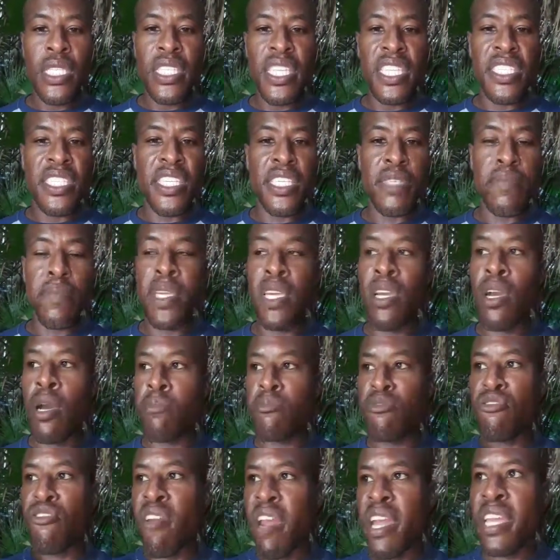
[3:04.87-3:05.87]
This has
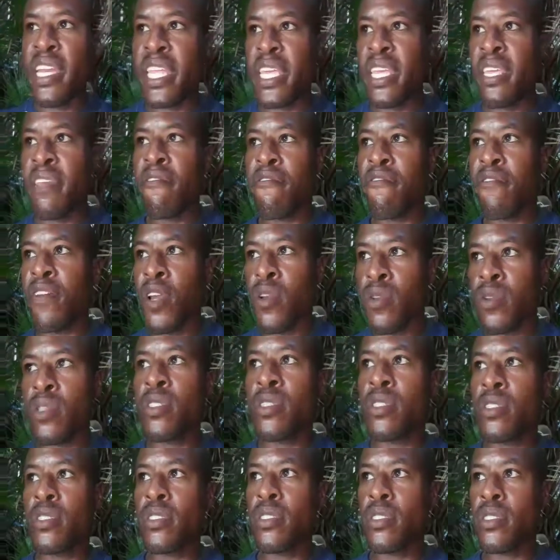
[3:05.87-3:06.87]
become trendy, vote.
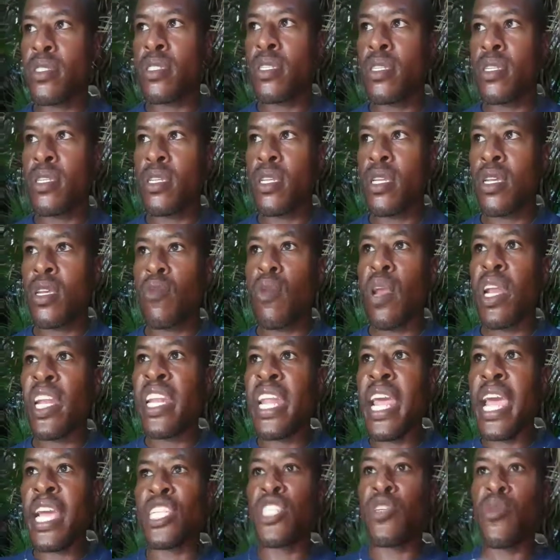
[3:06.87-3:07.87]
When
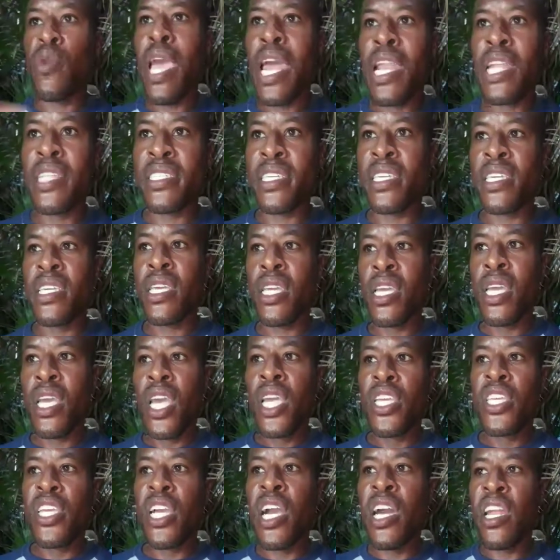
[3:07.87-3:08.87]
in actuality,
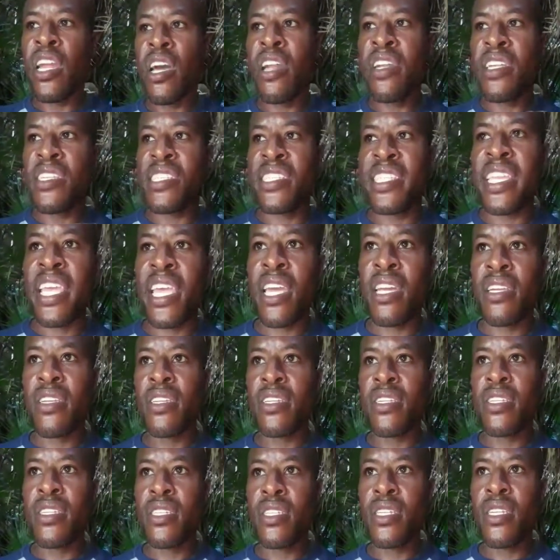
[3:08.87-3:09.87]
you got to understand,
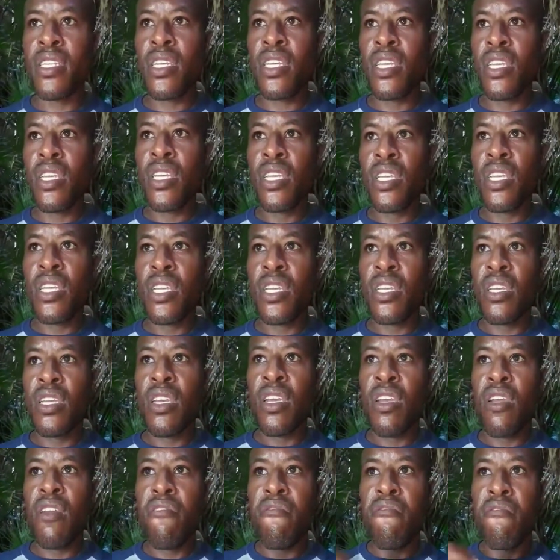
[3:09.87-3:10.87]

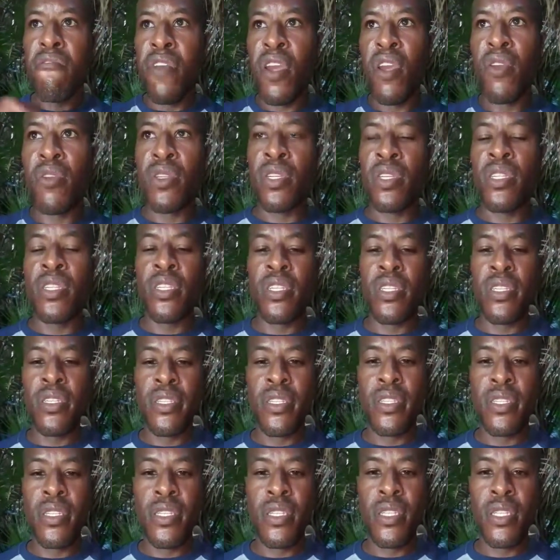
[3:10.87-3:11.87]
voting
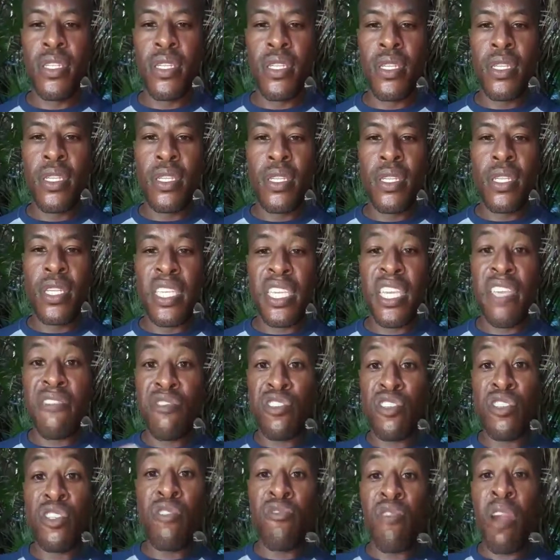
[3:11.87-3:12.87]

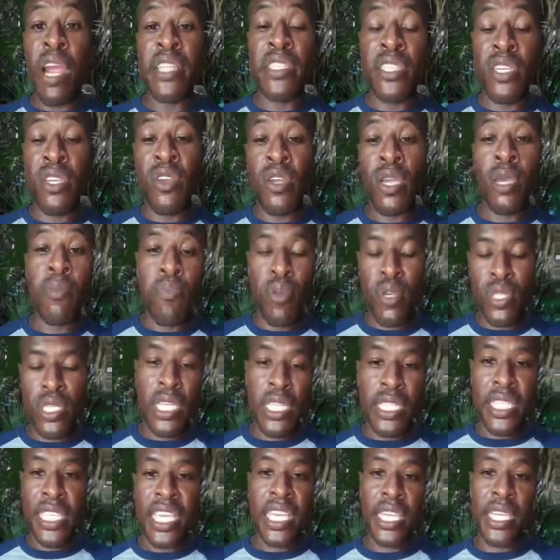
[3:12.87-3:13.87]
gives you the right to go and put
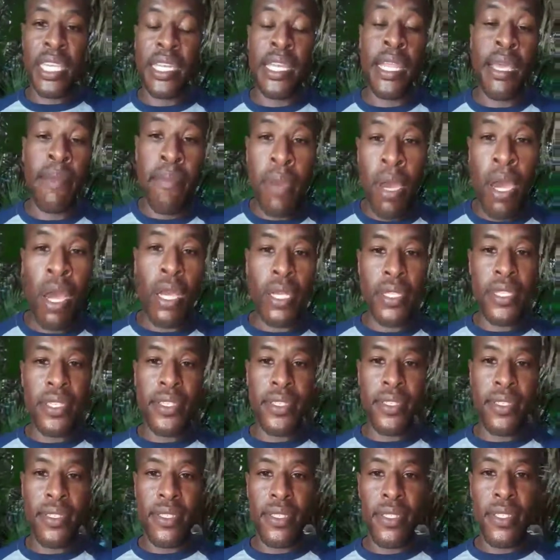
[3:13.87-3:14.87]
your tick in their
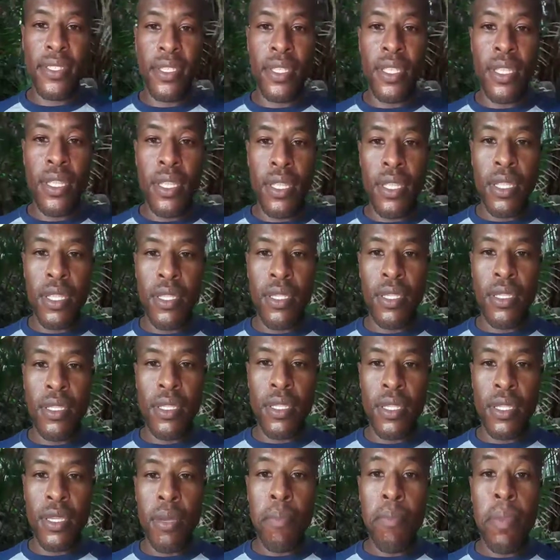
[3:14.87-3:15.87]
box.
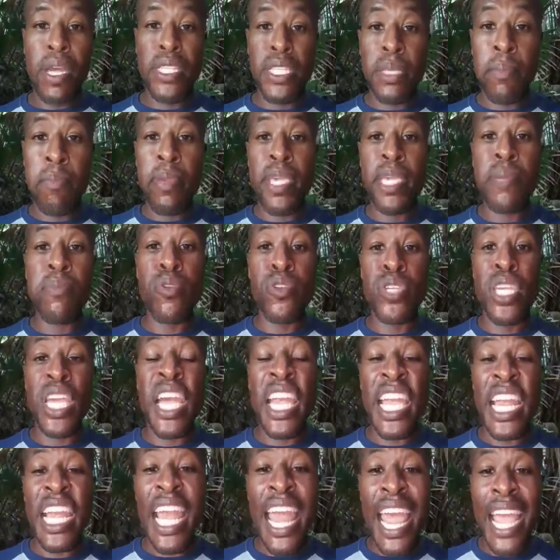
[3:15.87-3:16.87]
But the people
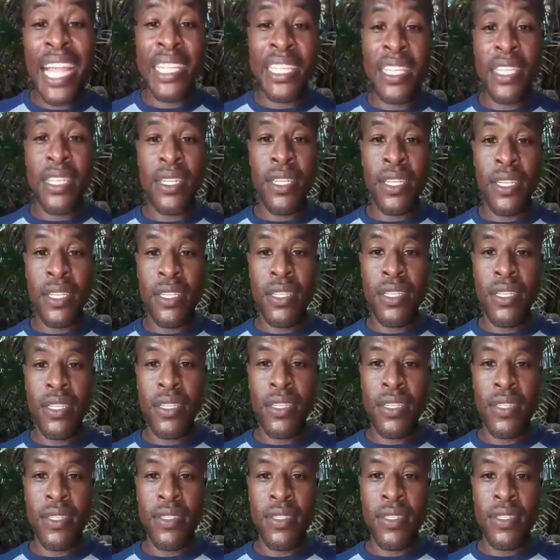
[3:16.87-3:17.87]
you're electing,
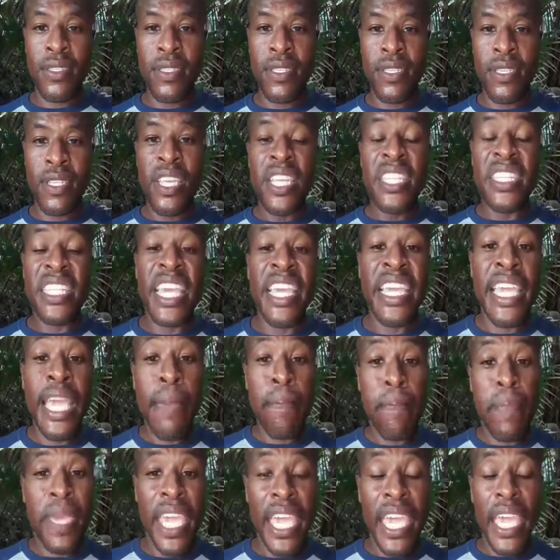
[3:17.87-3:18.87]
they
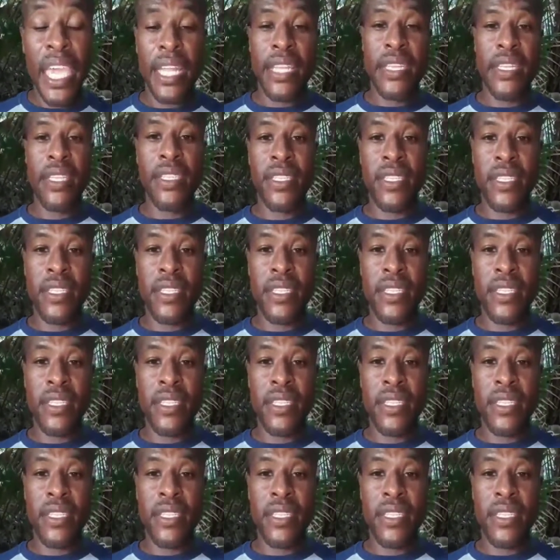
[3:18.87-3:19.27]
get paid.